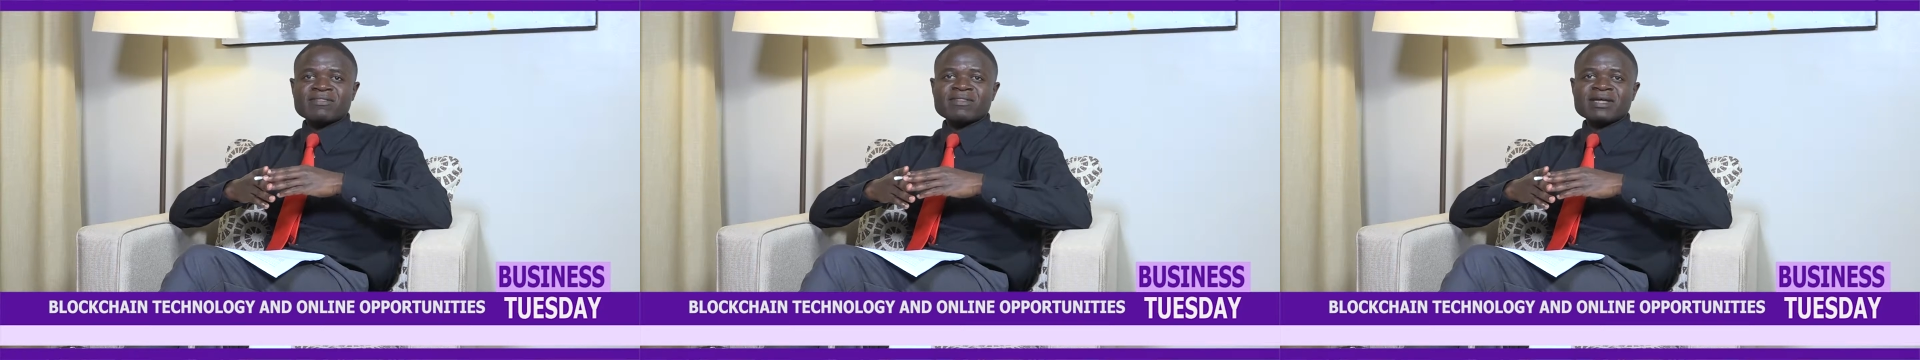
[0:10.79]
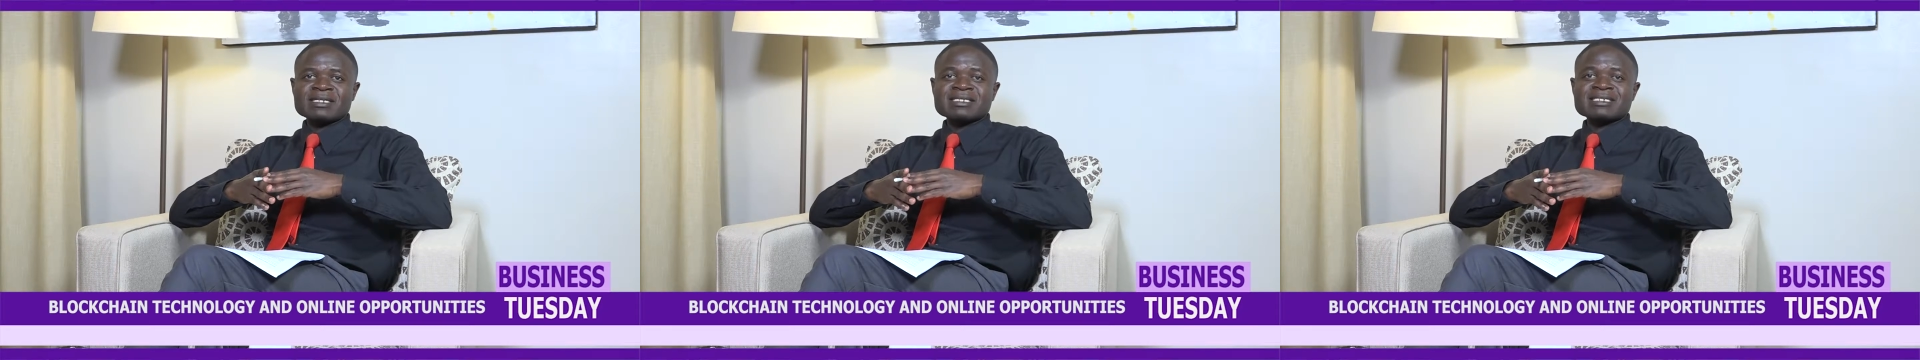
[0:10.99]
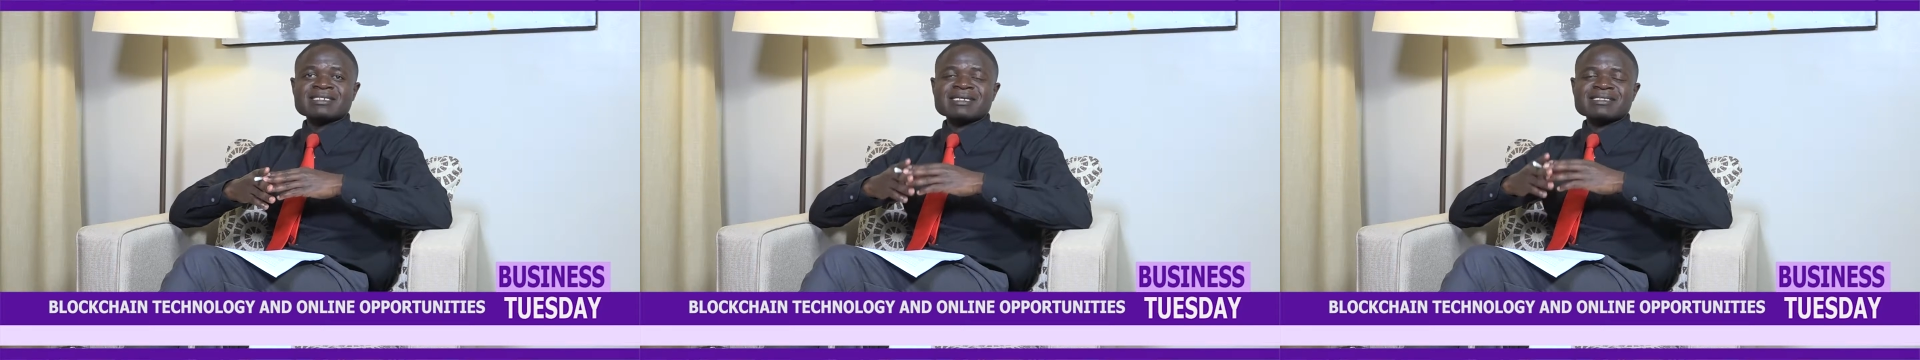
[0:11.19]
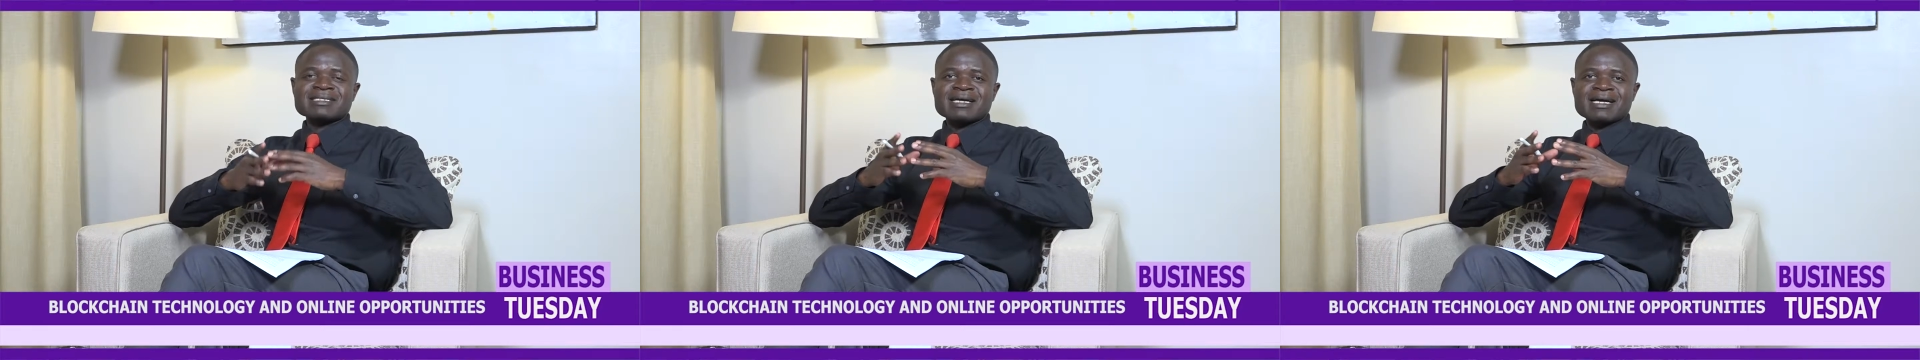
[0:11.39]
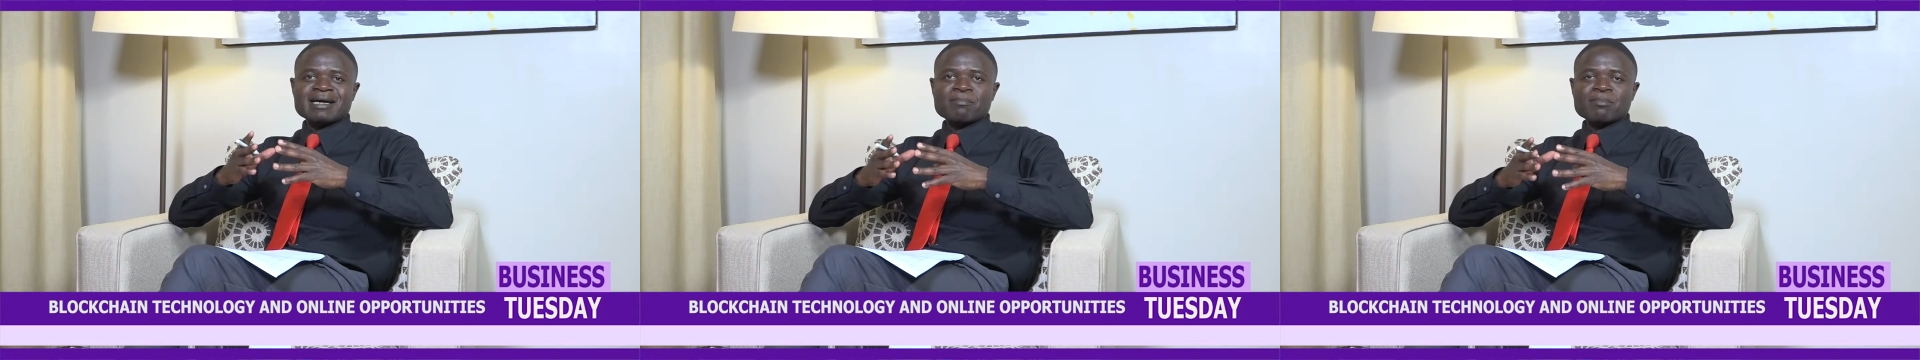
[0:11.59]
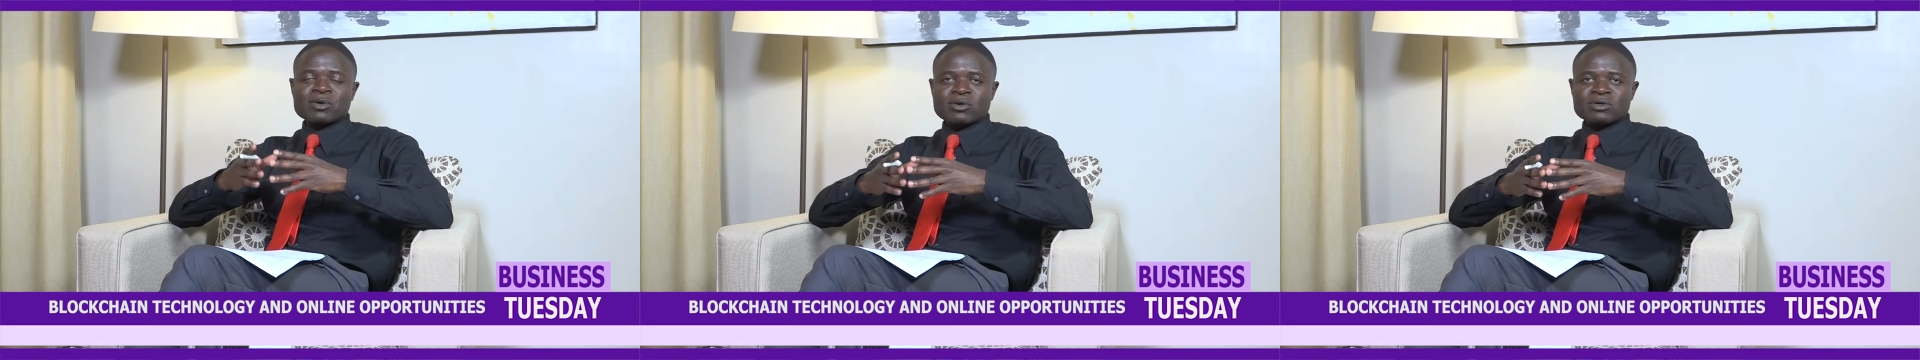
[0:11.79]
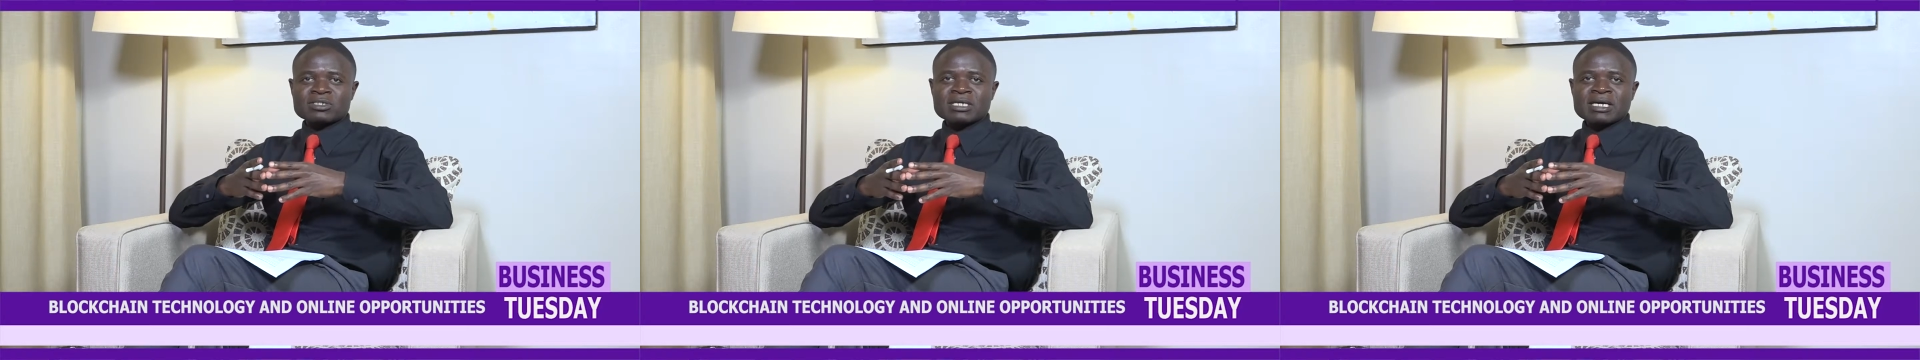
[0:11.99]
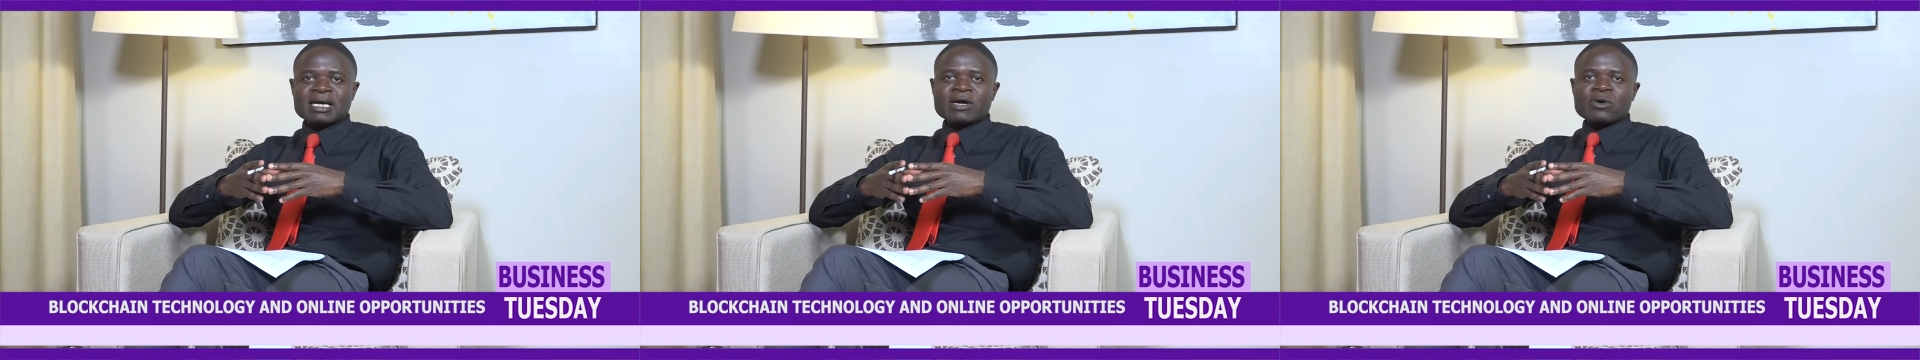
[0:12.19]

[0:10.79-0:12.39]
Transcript: that it has brought